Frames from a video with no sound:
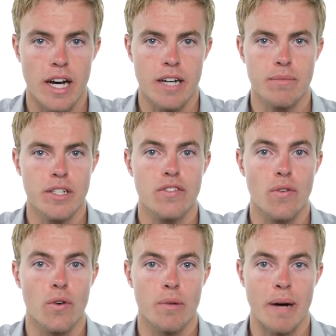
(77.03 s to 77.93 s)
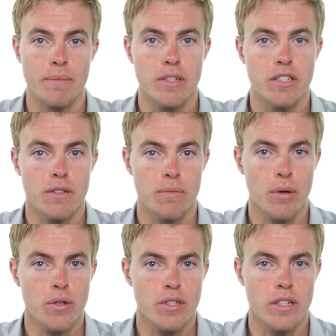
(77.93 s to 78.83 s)
I am this form, I am this
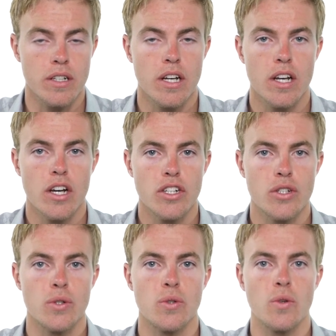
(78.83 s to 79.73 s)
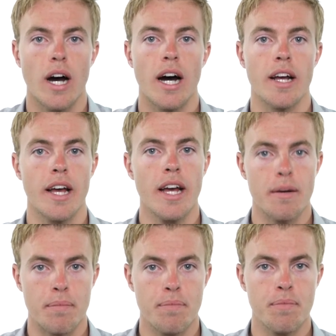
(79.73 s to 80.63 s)
person to I am.